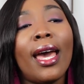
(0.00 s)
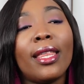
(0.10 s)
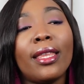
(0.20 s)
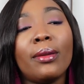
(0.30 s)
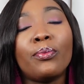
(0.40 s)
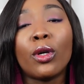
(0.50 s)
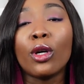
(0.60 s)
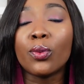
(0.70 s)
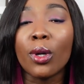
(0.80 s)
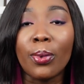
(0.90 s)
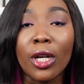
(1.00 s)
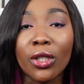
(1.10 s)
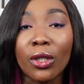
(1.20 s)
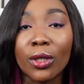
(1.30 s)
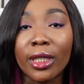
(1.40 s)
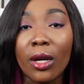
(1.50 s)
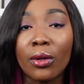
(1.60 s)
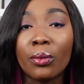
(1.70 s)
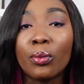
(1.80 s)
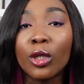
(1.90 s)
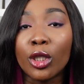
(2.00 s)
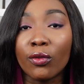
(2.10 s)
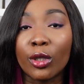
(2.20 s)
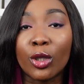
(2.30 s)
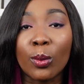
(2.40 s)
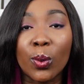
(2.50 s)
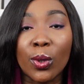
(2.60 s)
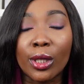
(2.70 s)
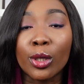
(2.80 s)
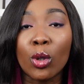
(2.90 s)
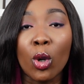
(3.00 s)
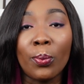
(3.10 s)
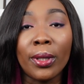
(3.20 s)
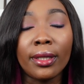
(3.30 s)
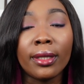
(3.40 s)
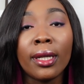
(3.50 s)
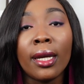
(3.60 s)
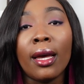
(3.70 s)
And then because we're on partial lockdown, most of the shops were still open.